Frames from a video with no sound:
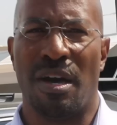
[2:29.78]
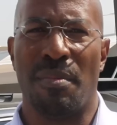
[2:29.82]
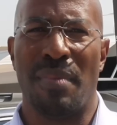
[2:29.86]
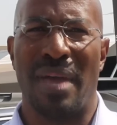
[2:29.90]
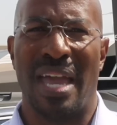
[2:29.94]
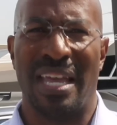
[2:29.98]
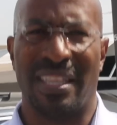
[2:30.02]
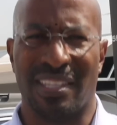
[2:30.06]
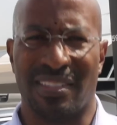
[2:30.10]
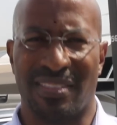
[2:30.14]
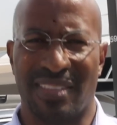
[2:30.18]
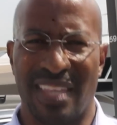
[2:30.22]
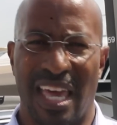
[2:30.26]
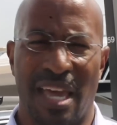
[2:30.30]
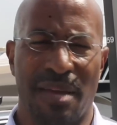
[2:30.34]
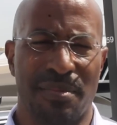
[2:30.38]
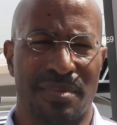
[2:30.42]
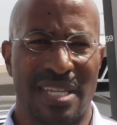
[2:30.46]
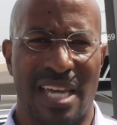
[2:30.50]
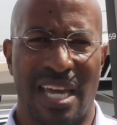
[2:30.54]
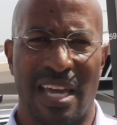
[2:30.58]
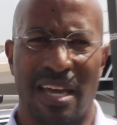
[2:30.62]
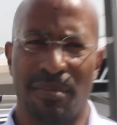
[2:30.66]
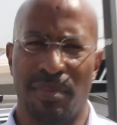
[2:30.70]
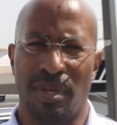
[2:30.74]
At the same
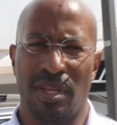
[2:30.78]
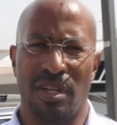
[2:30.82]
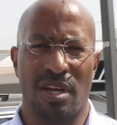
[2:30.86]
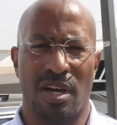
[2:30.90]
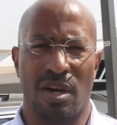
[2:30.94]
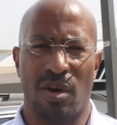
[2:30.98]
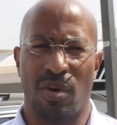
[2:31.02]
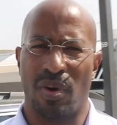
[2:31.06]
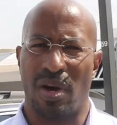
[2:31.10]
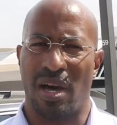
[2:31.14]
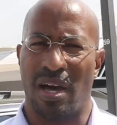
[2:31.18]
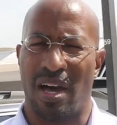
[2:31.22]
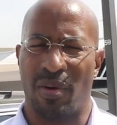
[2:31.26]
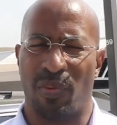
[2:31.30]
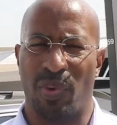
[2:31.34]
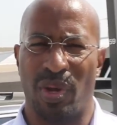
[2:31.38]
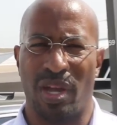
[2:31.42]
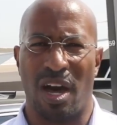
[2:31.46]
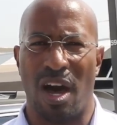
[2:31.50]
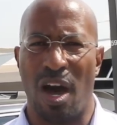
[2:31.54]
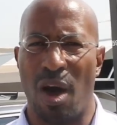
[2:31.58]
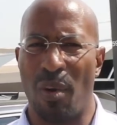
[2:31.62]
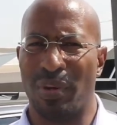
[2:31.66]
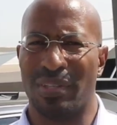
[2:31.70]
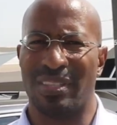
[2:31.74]
time, we
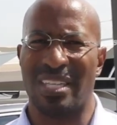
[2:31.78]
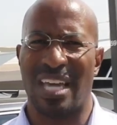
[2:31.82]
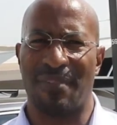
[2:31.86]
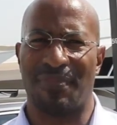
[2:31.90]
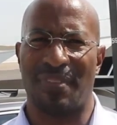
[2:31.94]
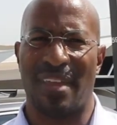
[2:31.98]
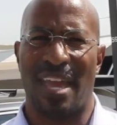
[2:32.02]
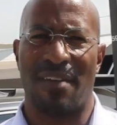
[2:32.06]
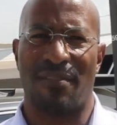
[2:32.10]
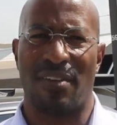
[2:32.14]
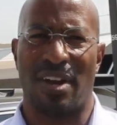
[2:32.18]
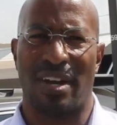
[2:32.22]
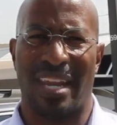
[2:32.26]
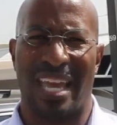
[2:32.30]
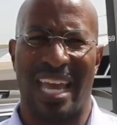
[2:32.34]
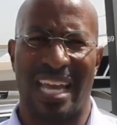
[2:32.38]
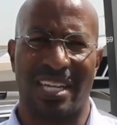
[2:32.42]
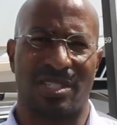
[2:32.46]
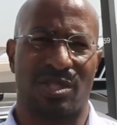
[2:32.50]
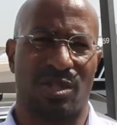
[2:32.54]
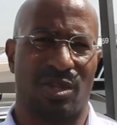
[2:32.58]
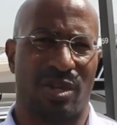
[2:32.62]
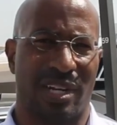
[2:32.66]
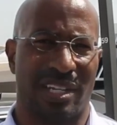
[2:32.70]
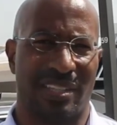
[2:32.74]
always have to have our
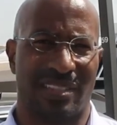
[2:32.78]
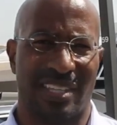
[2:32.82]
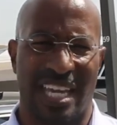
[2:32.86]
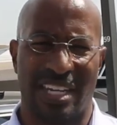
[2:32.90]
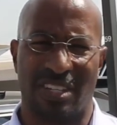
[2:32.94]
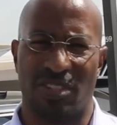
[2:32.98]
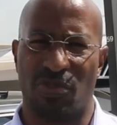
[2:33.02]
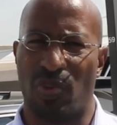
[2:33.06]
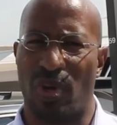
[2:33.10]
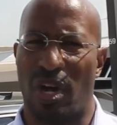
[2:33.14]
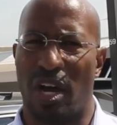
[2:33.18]
national organizations.